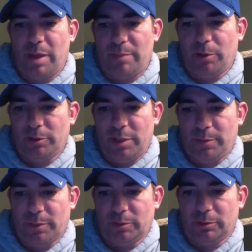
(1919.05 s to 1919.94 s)

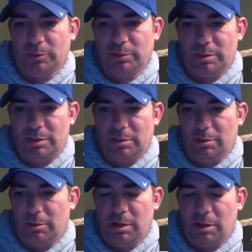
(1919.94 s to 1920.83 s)
prototypical,
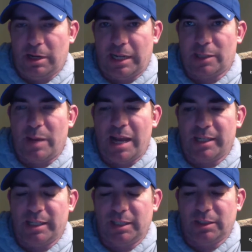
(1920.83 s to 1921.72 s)
or I guess my
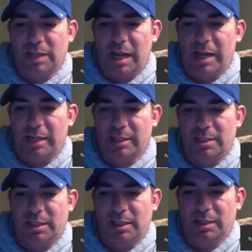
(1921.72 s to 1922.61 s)
ideal
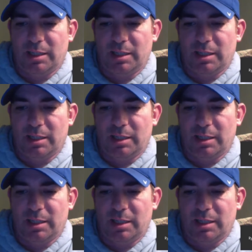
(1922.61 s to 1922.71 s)
dynasty